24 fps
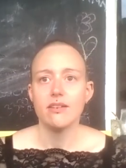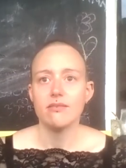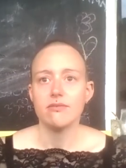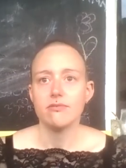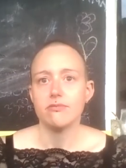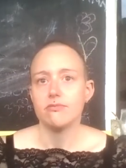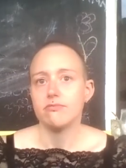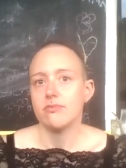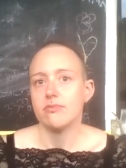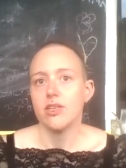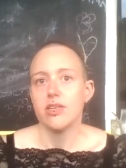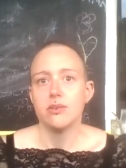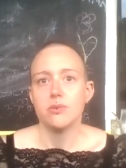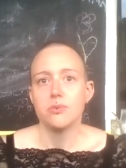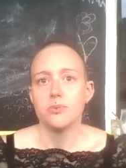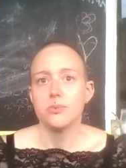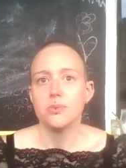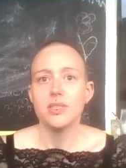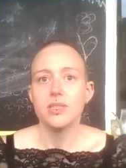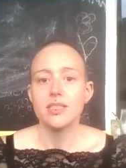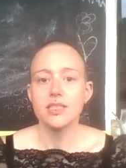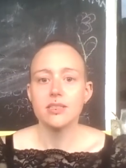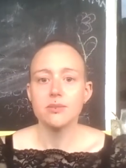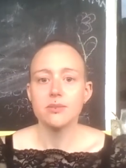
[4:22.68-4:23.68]
yeah, we
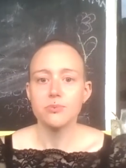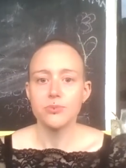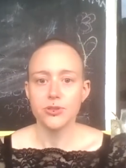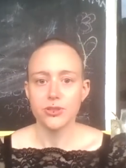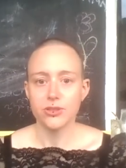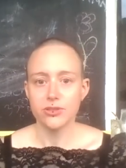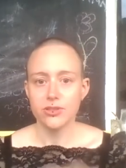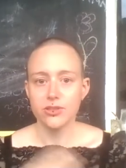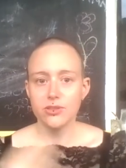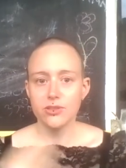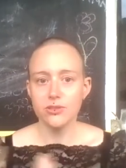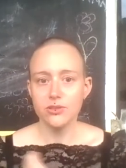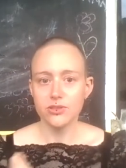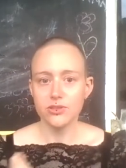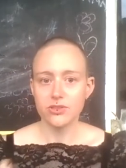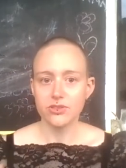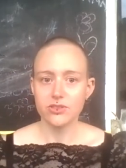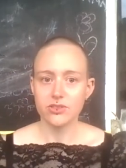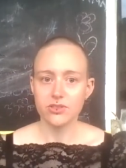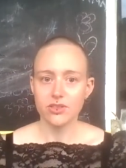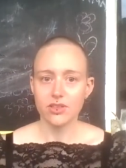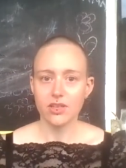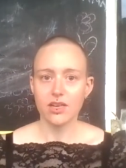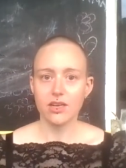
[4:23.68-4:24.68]
didn't
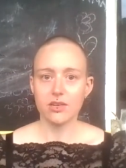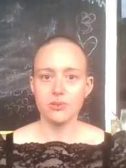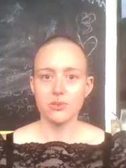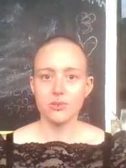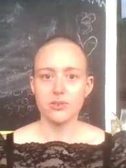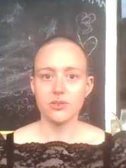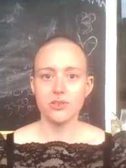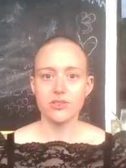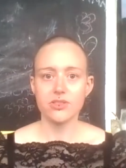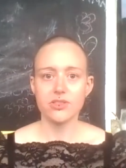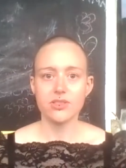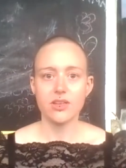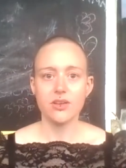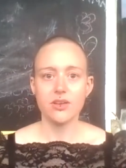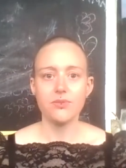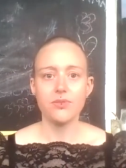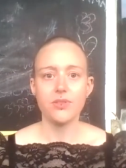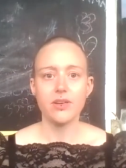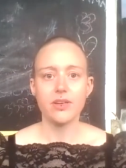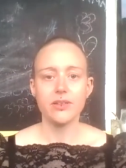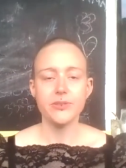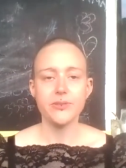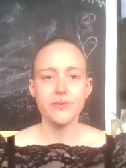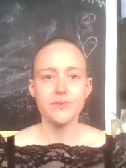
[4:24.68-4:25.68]
produce our stuff
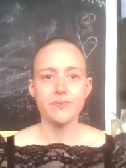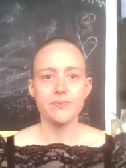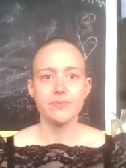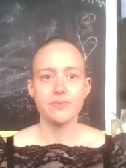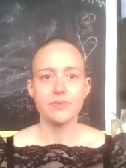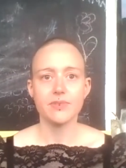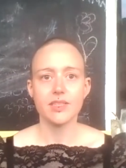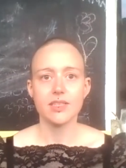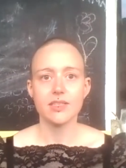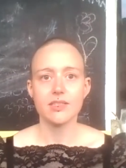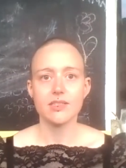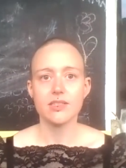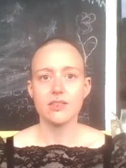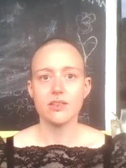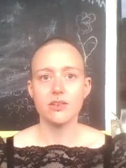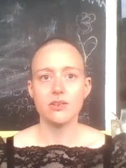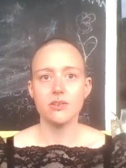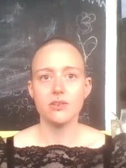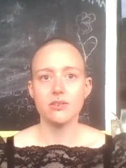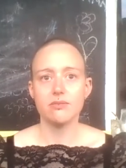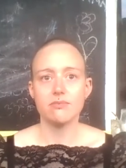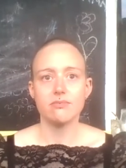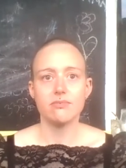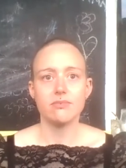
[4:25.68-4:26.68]
there,
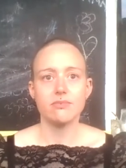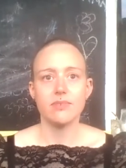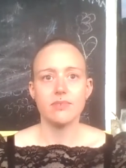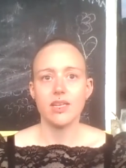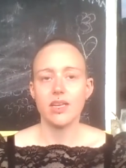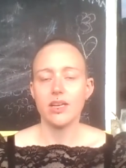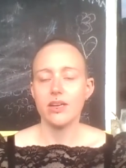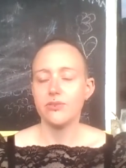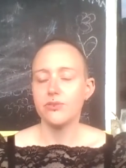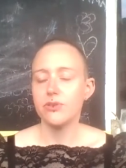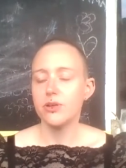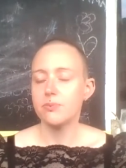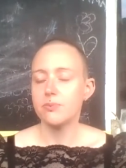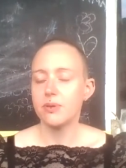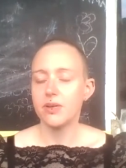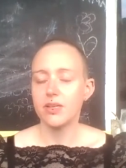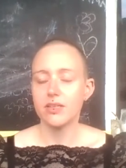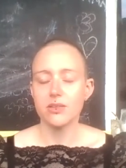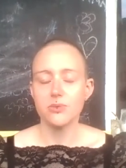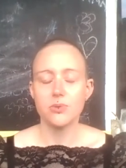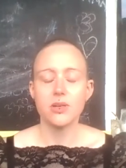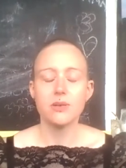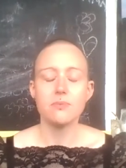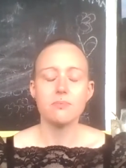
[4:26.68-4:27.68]
so
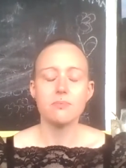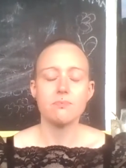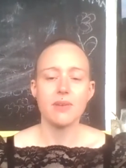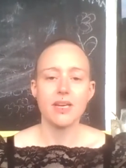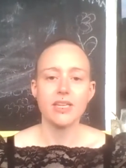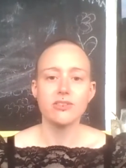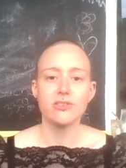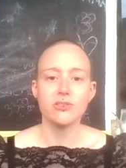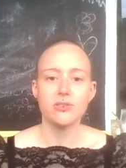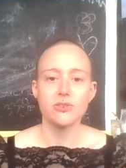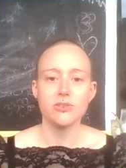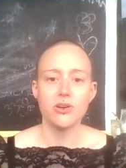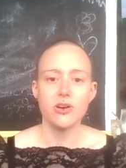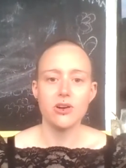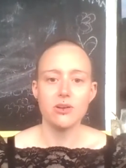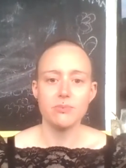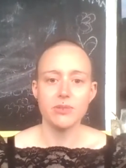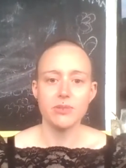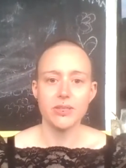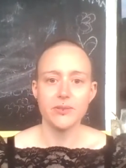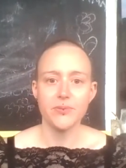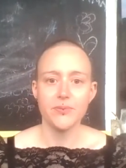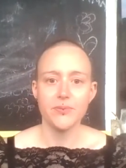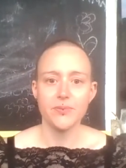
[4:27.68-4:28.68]
everybody went back to
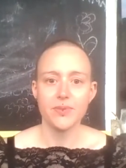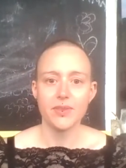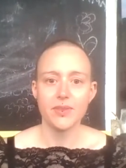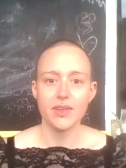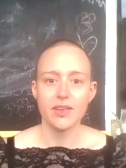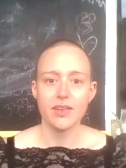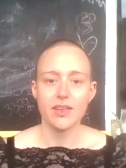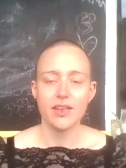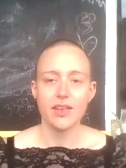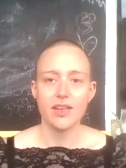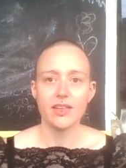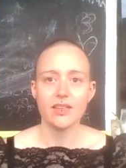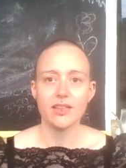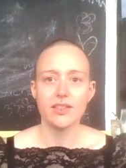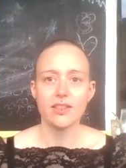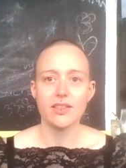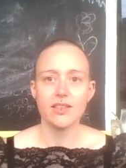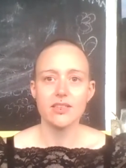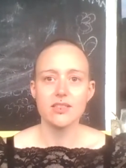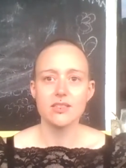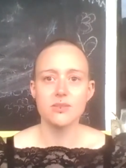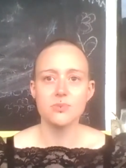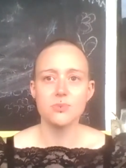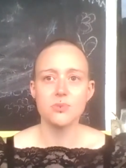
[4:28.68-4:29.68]
normal. And
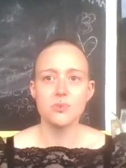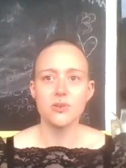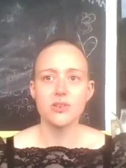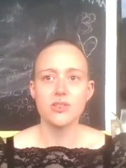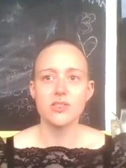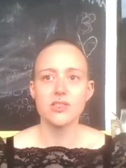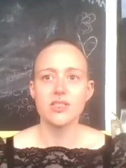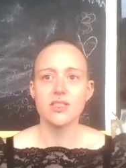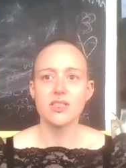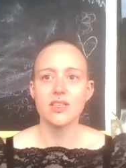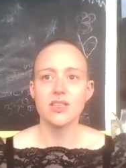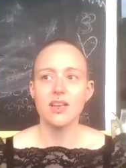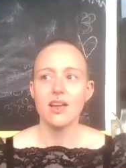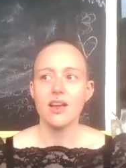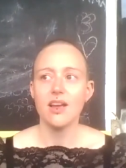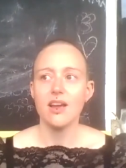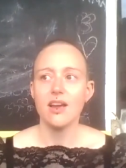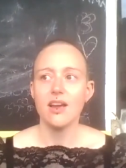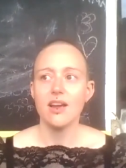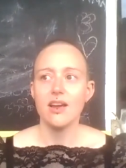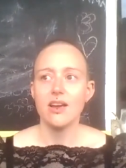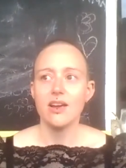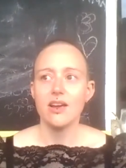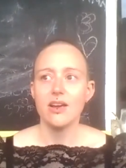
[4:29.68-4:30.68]
this was
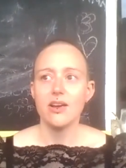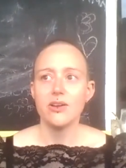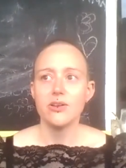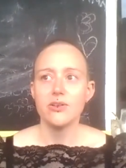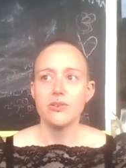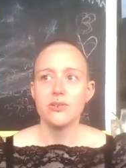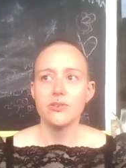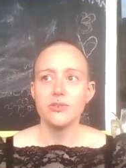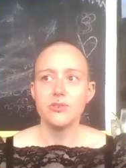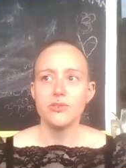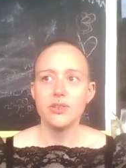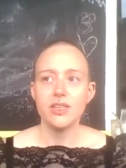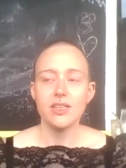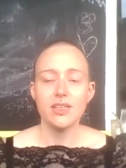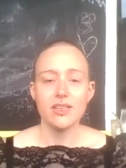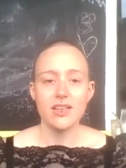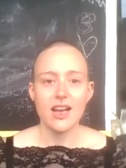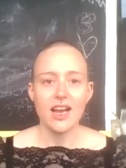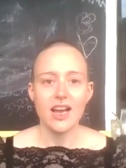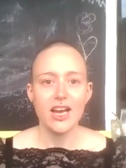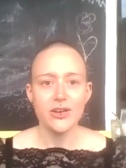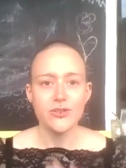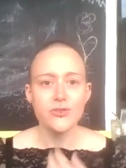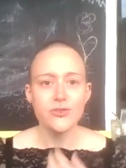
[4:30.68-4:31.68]
really
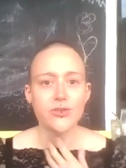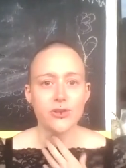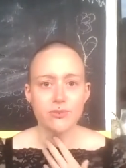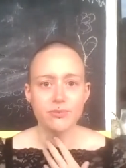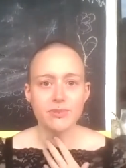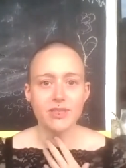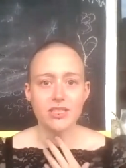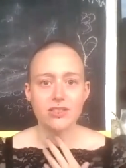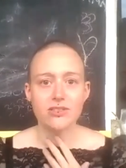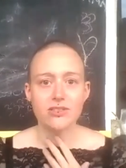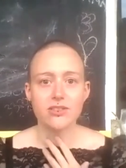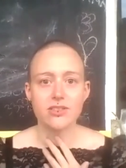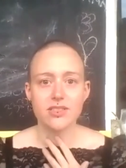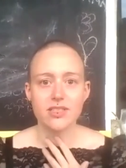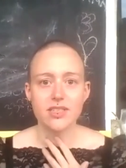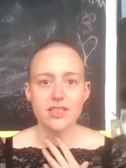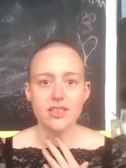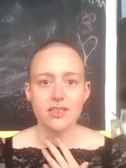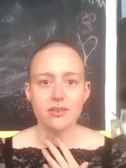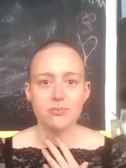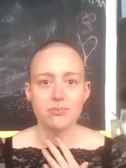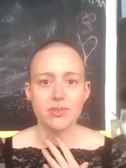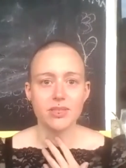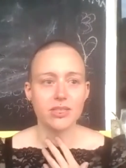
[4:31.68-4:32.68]
hard for me to
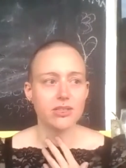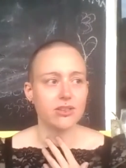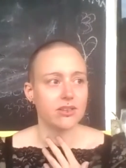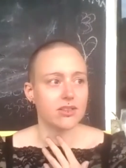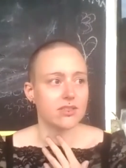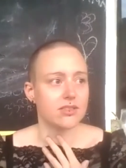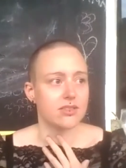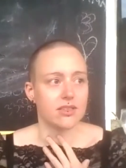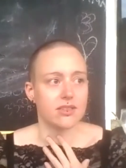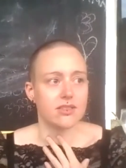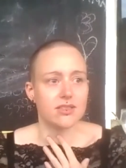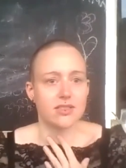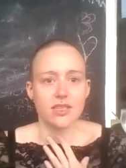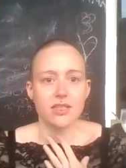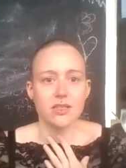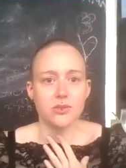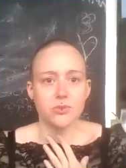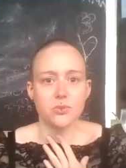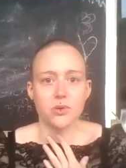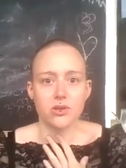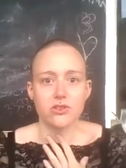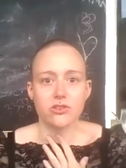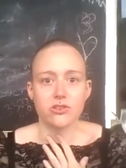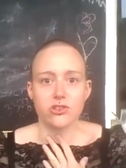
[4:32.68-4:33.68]
see because I still
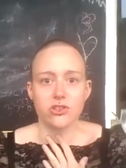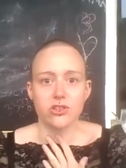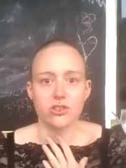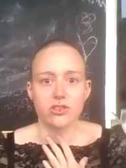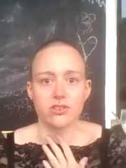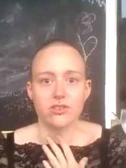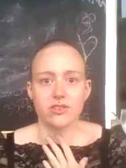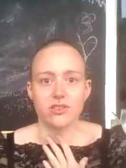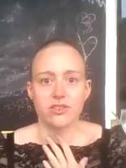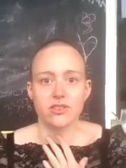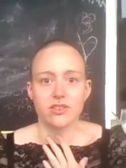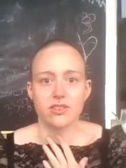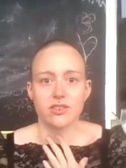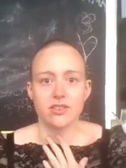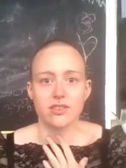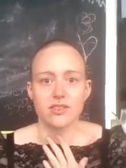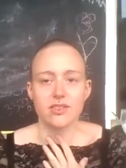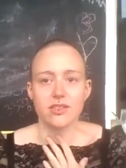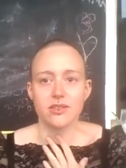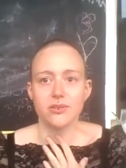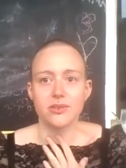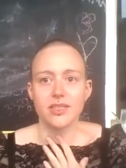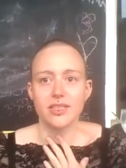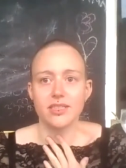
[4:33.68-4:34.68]
was shocked.
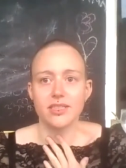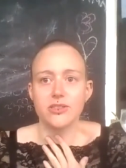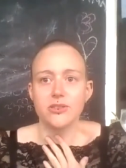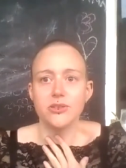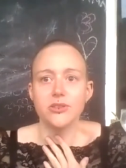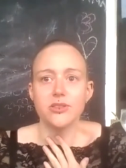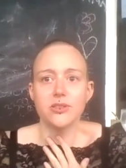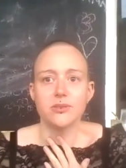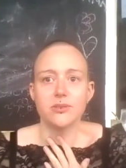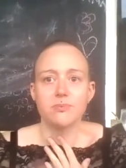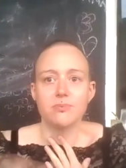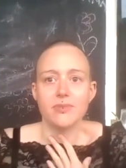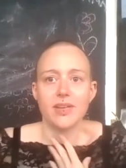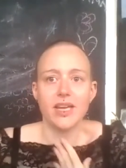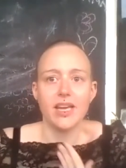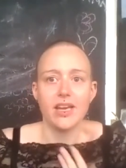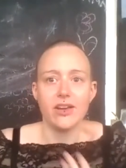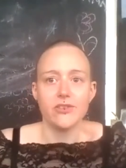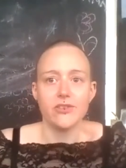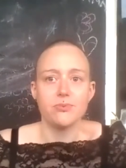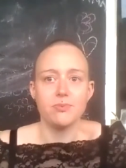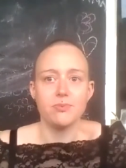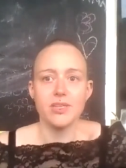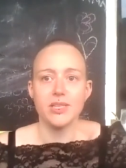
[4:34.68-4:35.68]
So it could
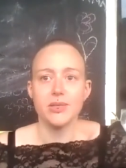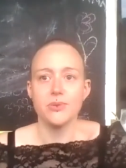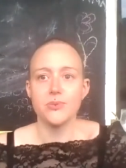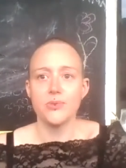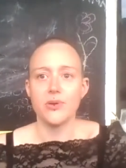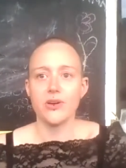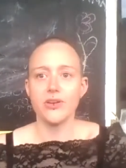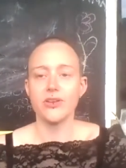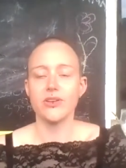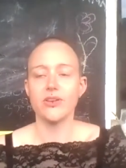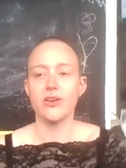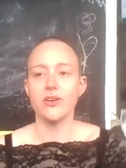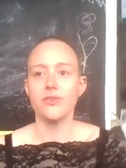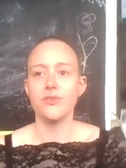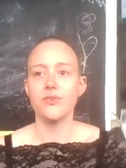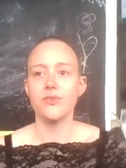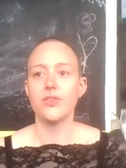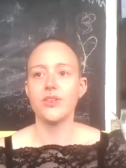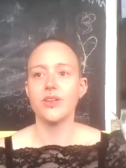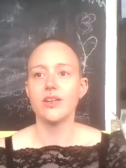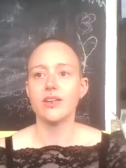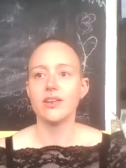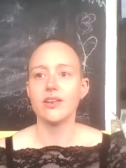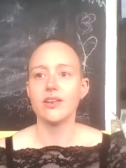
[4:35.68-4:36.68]
have been one of
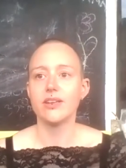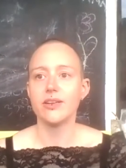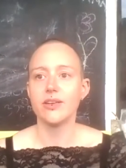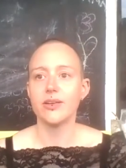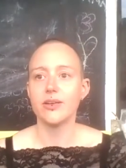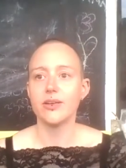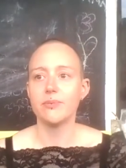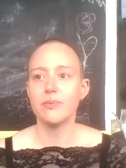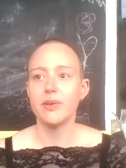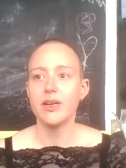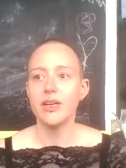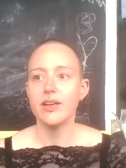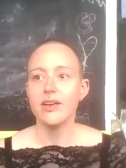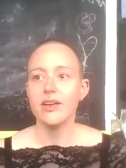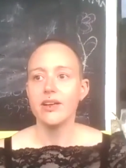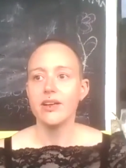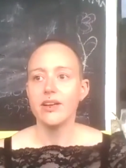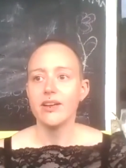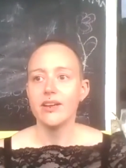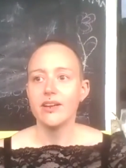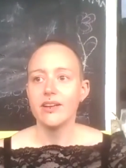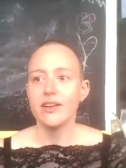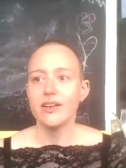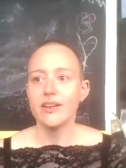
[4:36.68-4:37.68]
the um,
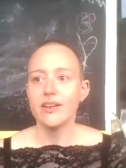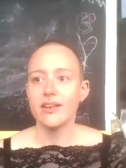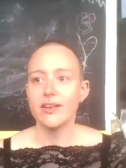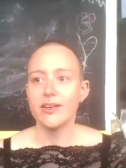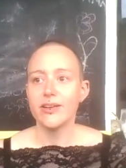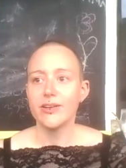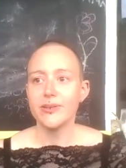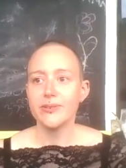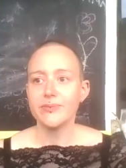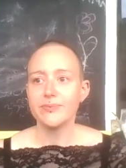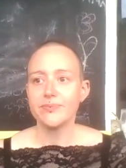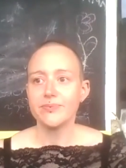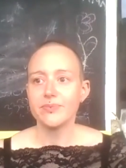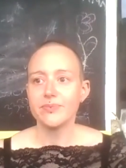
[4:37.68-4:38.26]
um,